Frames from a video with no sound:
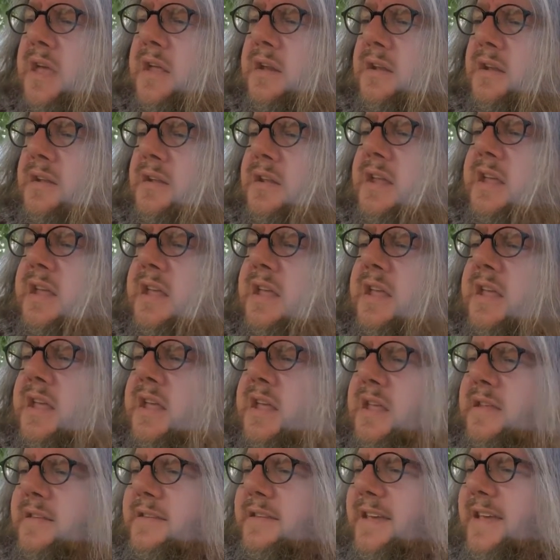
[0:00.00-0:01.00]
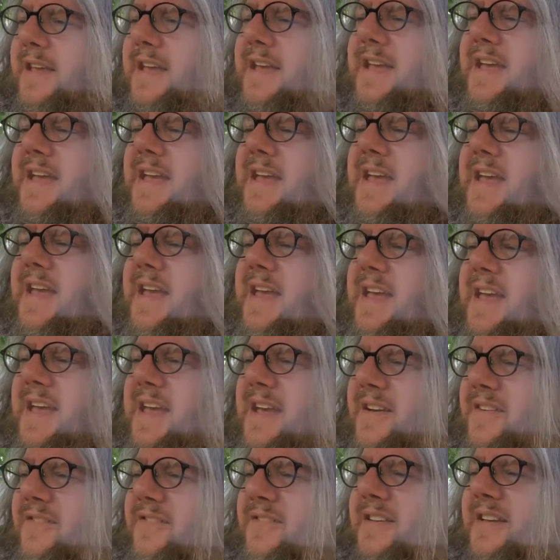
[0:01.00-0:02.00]
In the leafy
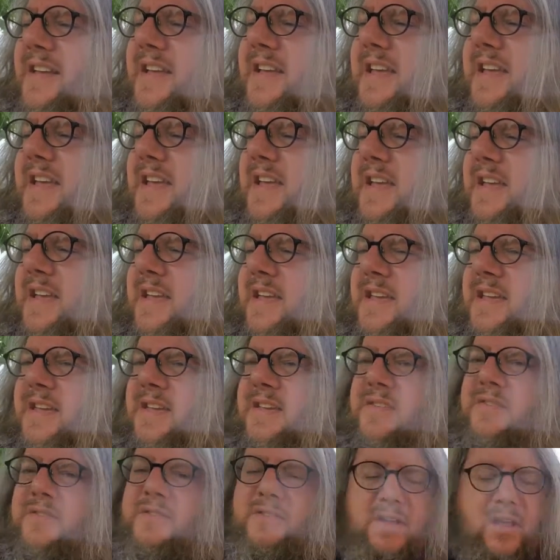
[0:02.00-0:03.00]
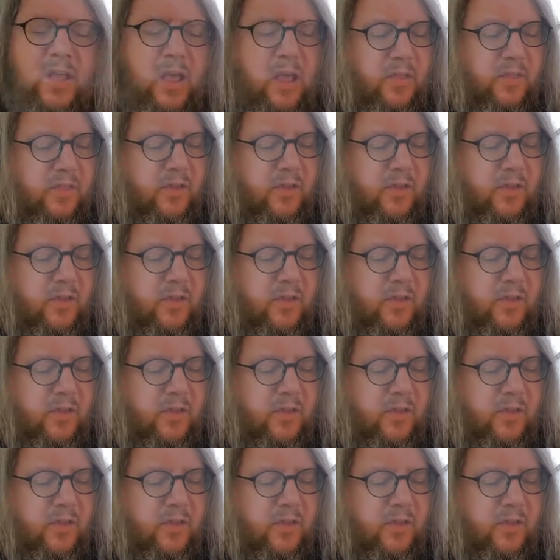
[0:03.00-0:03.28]
sea of leaves,